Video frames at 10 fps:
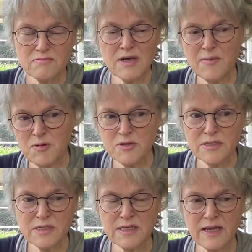
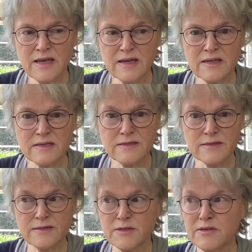couples, and
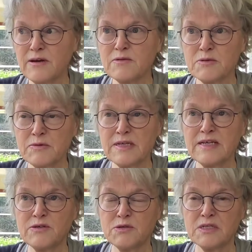so that was really
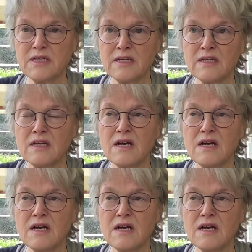interesting.